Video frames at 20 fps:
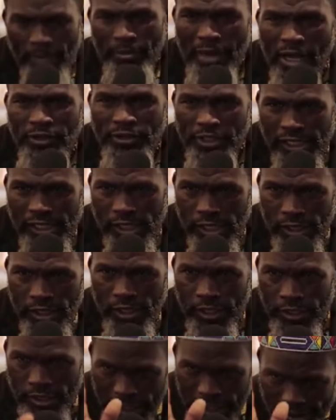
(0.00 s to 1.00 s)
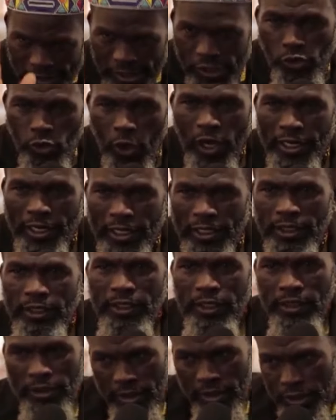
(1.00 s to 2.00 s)
come out as a
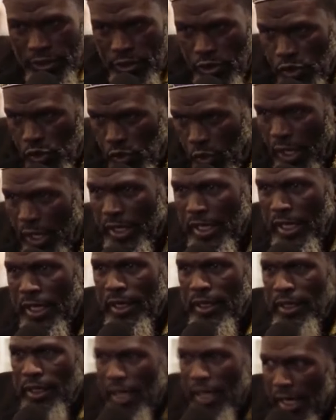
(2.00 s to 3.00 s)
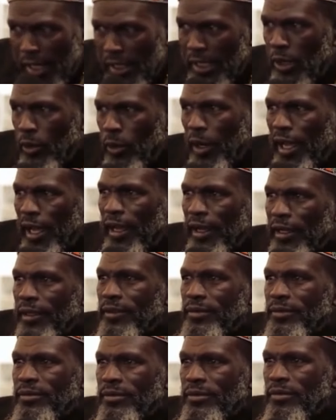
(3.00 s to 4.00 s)
Tswana, in your Tswana underwear,
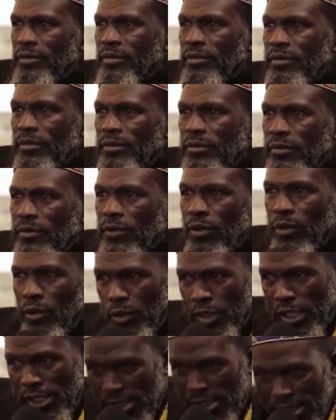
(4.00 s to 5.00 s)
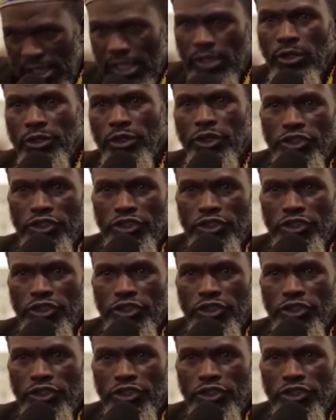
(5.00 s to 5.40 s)
with a stick